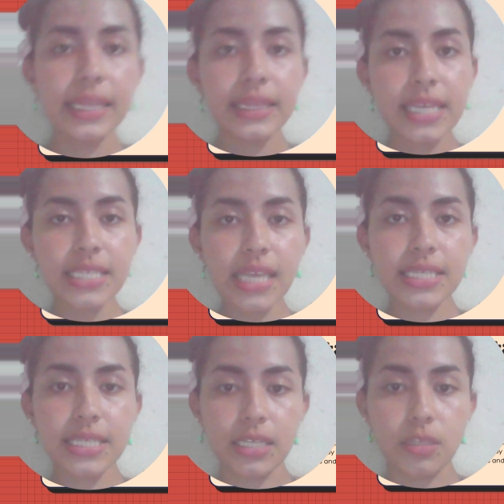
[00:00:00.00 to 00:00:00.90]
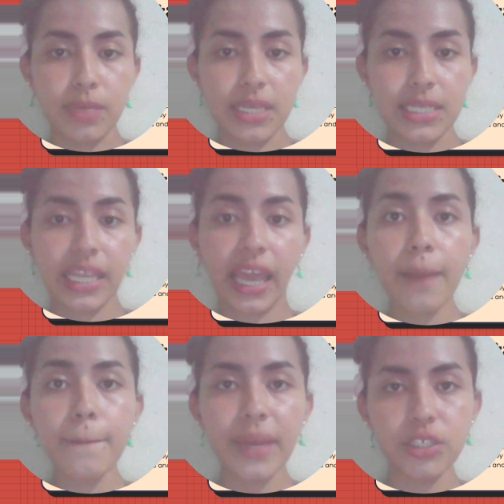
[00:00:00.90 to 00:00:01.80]
These assessments
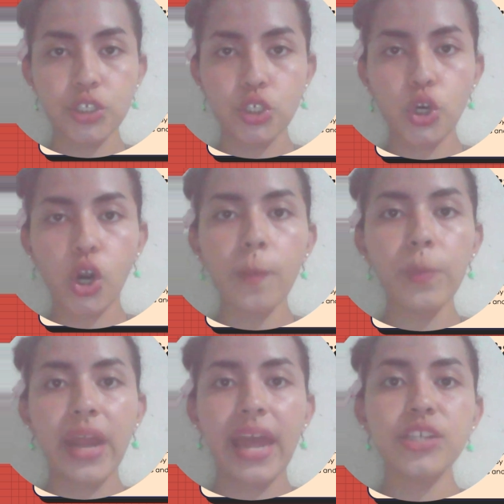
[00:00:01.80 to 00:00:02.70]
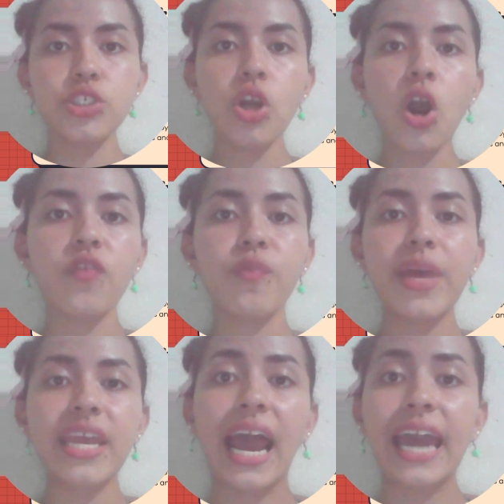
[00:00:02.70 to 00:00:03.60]
can measure comprehension of
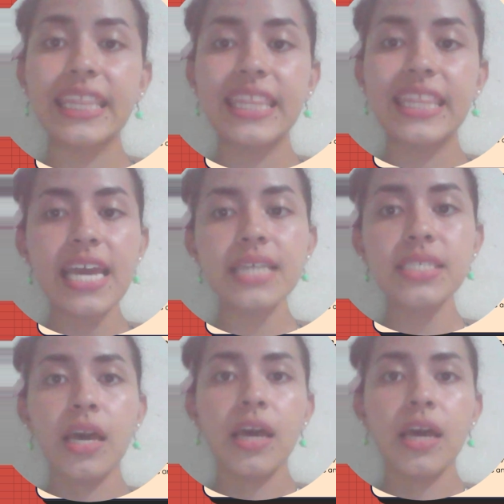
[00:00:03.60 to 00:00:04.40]
main ideas,